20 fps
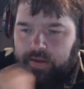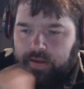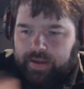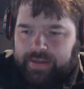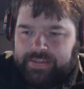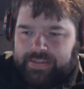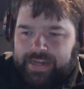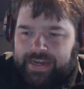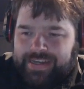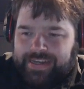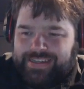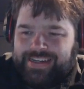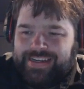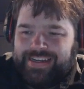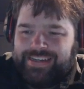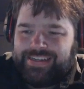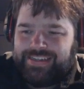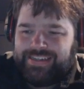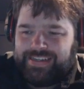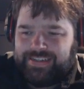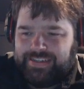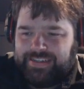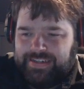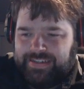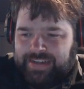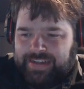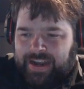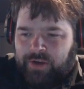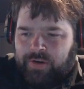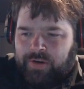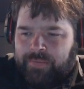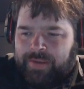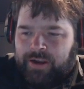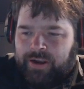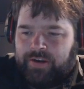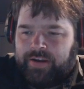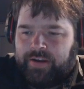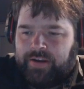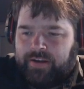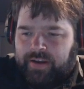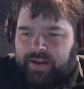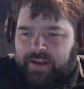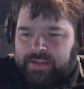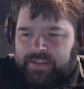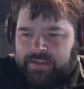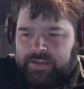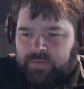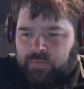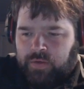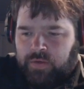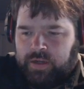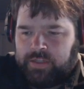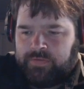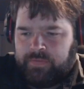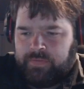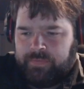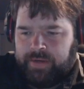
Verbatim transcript: as 1860's Our American Cousin was